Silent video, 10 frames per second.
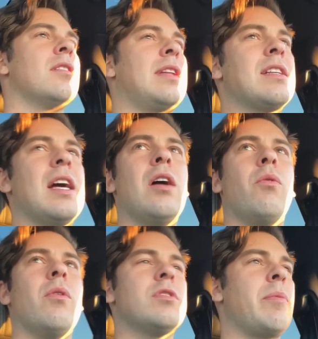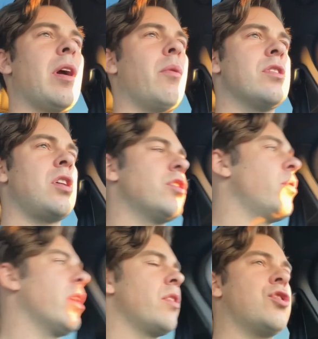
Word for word: That's kind of something I want to start doing on this